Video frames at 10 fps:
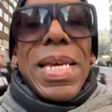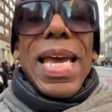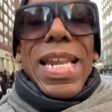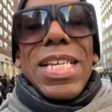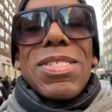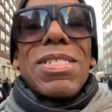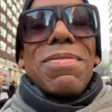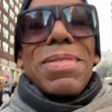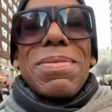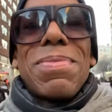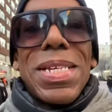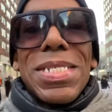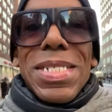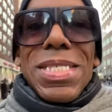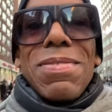And I saw some
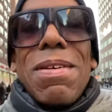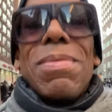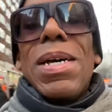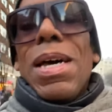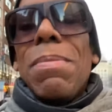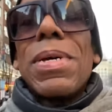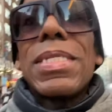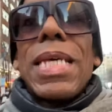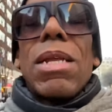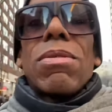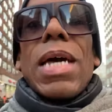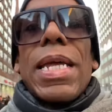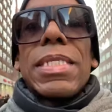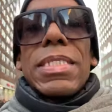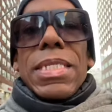inspiration. It's from a book entitled
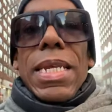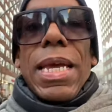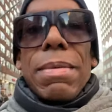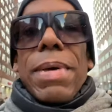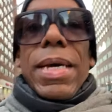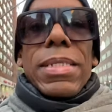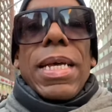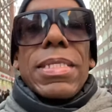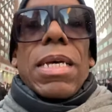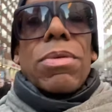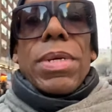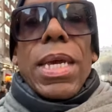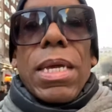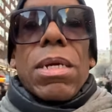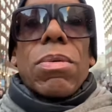Guidance Today by Daisaku Ikeda.